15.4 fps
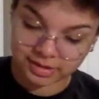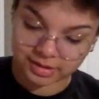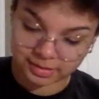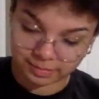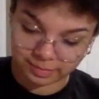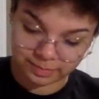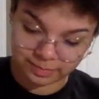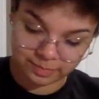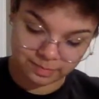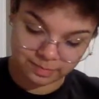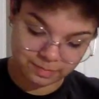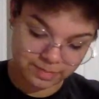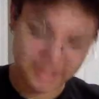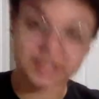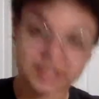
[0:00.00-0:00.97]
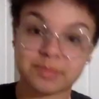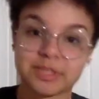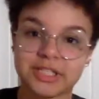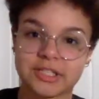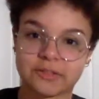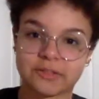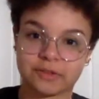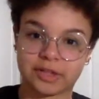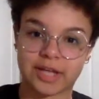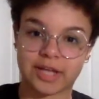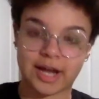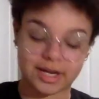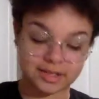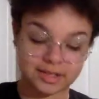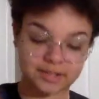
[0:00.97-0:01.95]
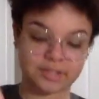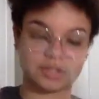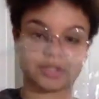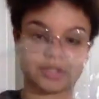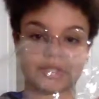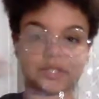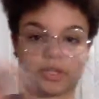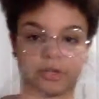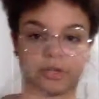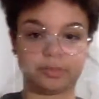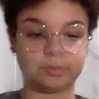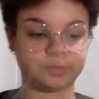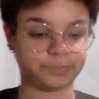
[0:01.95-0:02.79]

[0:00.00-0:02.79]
the best piece for last. So,